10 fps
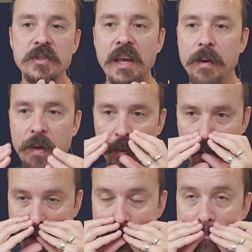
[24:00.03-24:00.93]
scam he
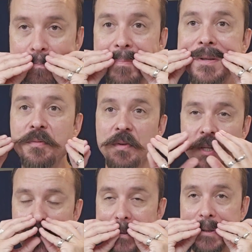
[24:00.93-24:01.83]
ran, this one's
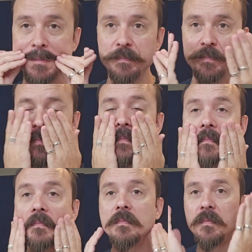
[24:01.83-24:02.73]
interesting.
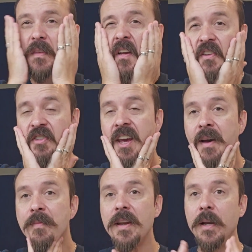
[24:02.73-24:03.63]
A
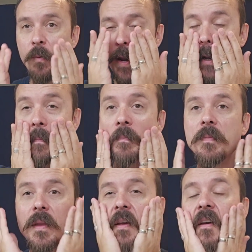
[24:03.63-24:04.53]
scam that he ran
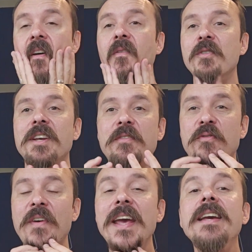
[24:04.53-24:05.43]
was a
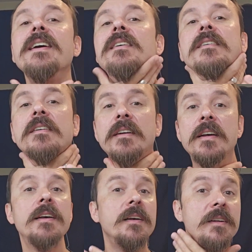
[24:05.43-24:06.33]
fake
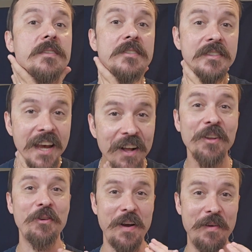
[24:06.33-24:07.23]

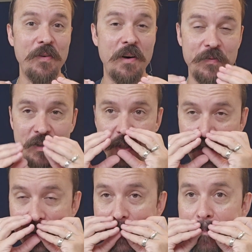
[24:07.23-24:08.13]
telegraph office.
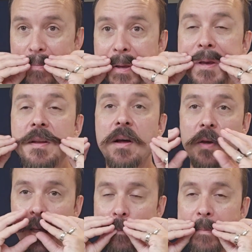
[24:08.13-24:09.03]
Now
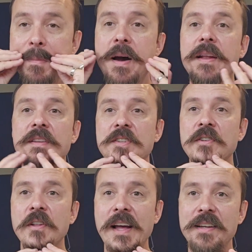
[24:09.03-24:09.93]
keep in mind, this is
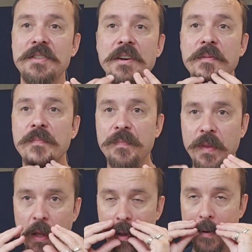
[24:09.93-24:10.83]
Alaska.
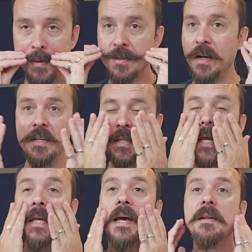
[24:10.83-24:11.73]
It's not a
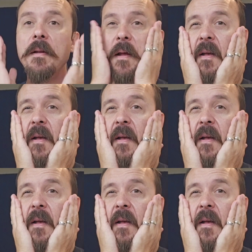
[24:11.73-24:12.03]
state yet.